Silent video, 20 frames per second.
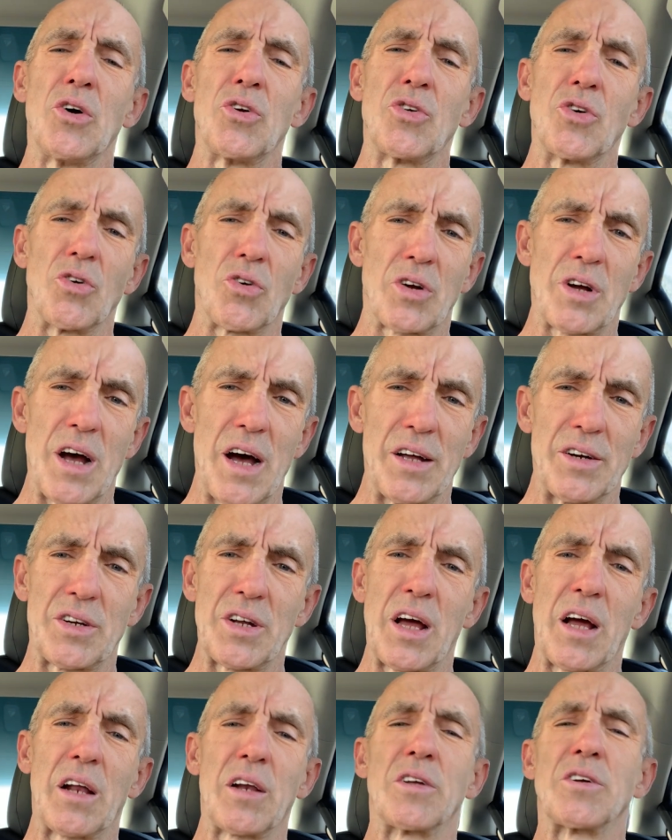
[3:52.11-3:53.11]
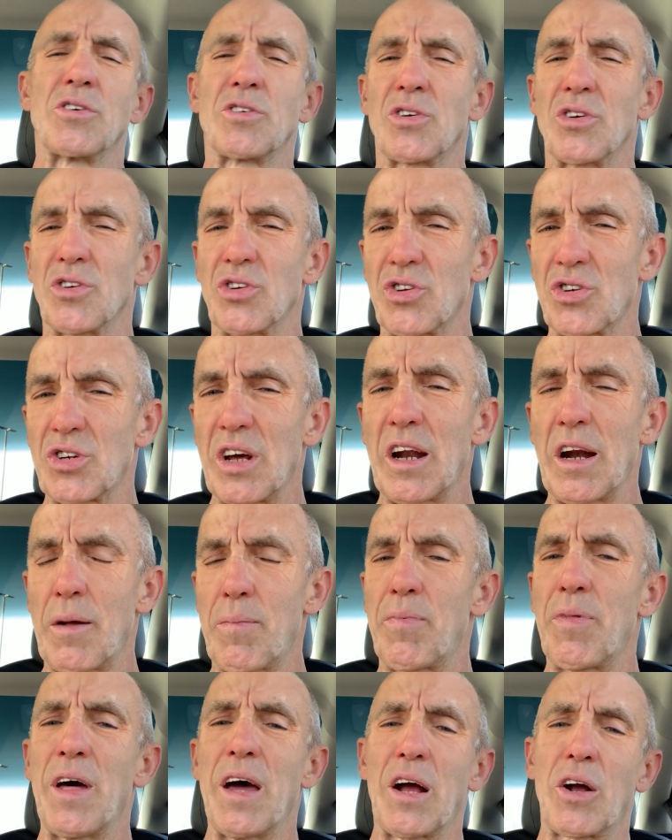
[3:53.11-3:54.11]
to your contact list to set
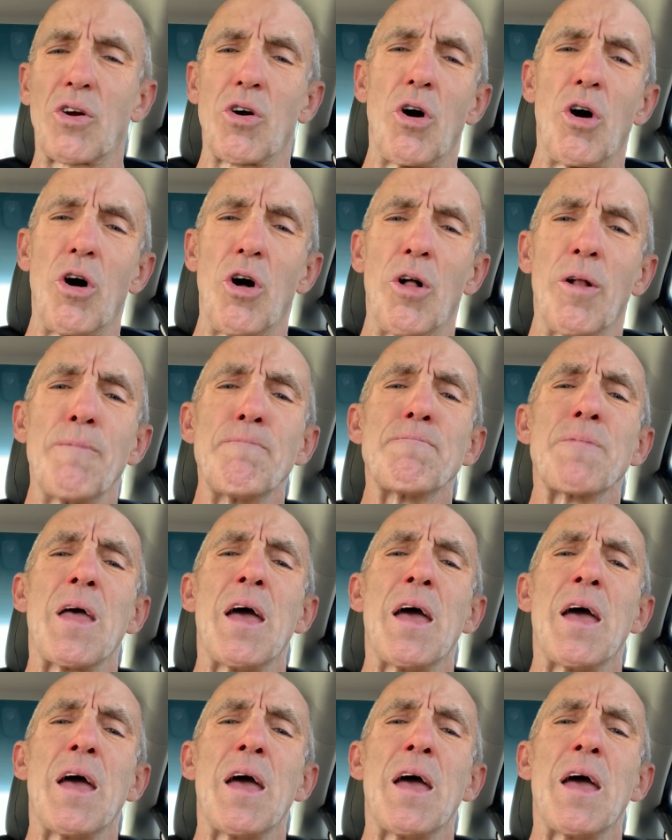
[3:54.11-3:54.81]
up that call.